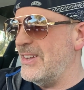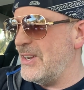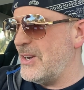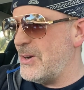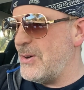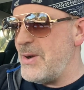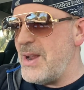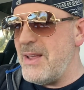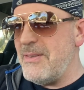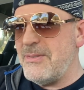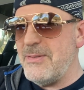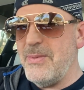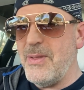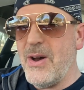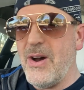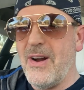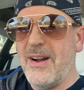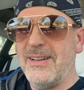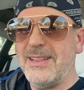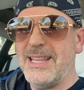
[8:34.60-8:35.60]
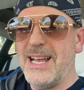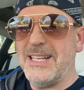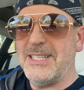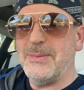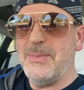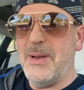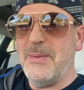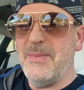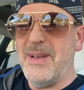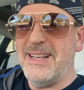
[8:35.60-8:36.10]
create from the heart. That's
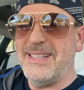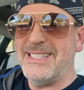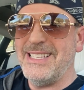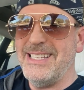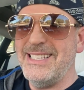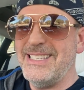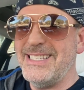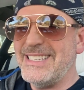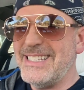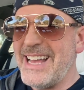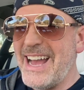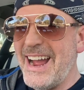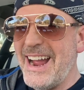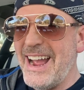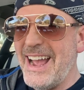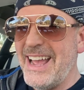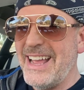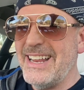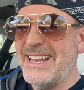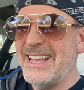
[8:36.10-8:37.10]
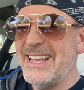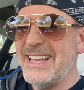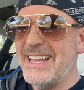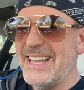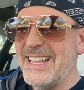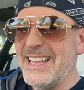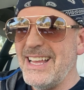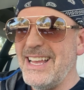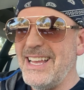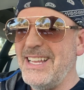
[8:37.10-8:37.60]
my message.
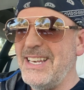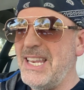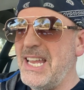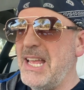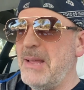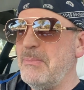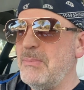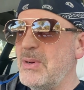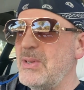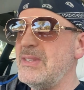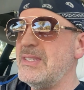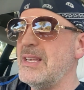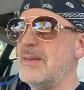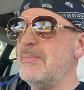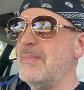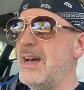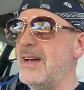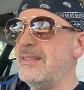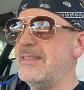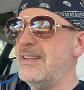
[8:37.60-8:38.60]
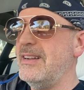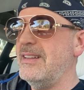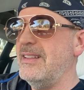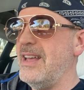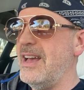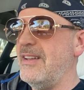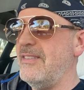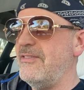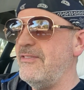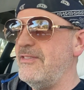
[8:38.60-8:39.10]
And put something out there
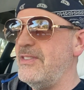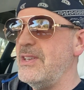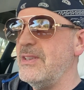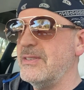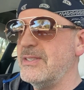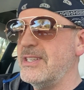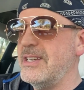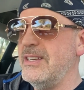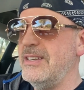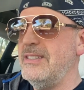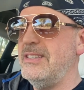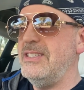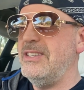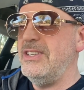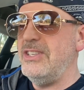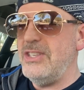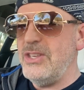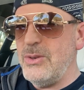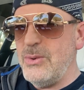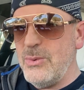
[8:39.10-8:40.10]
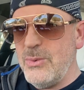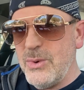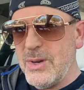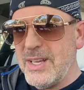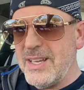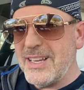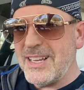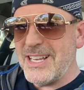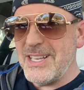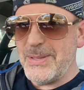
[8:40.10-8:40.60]
that feels good to you,
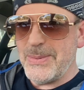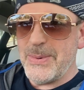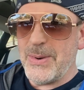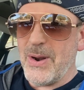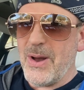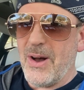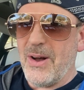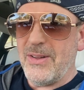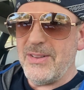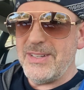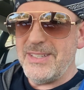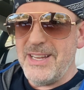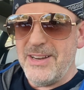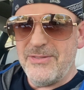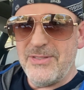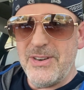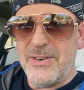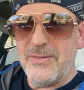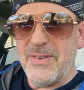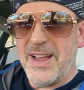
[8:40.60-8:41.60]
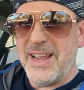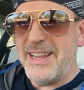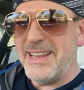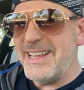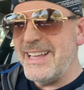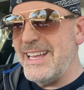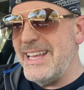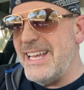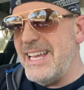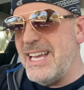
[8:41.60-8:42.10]
because we're all different, right?
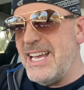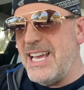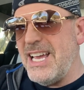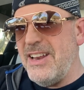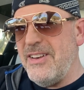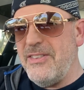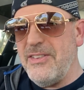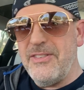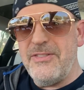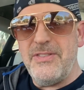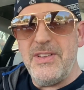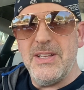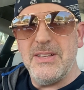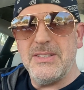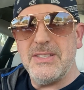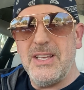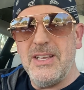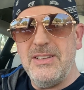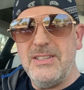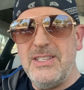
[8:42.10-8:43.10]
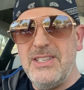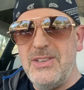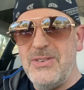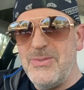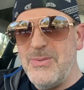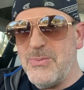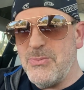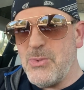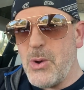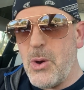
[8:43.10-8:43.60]
And if it feels good to you,
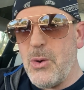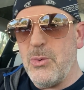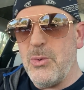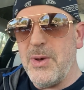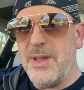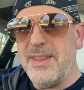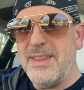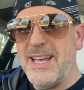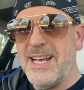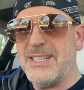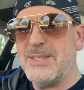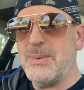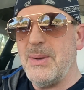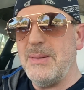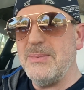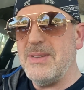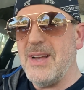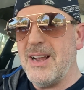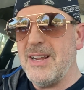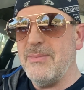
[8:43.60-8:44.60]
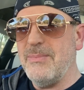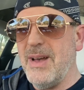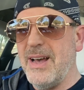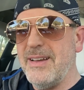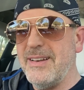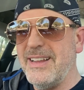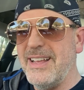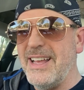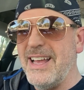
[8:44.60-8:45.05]
then roll with it. That's what I'm talking about.